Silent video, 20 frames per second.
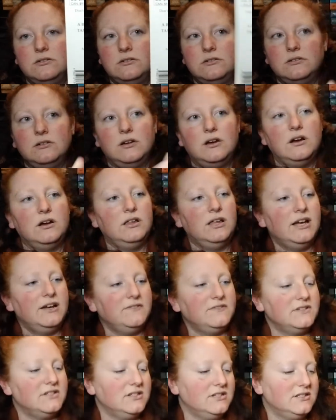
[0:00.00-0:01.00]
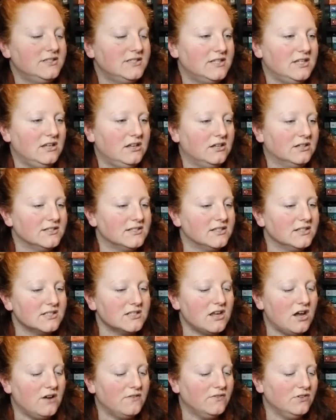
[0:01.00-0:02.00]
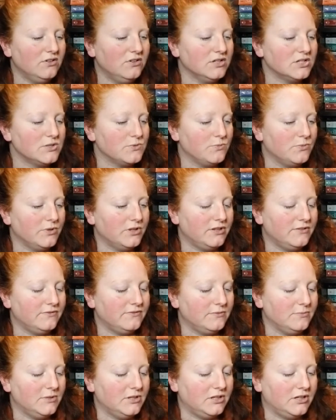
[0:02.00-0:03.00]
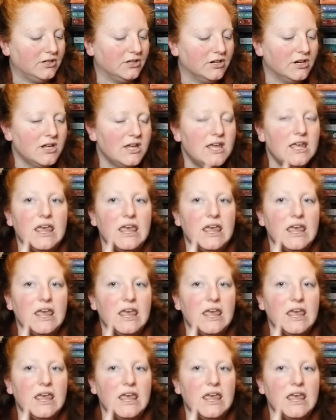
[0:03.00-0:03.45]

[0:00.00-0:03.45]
But I'll have to see because this cover looks really familiar.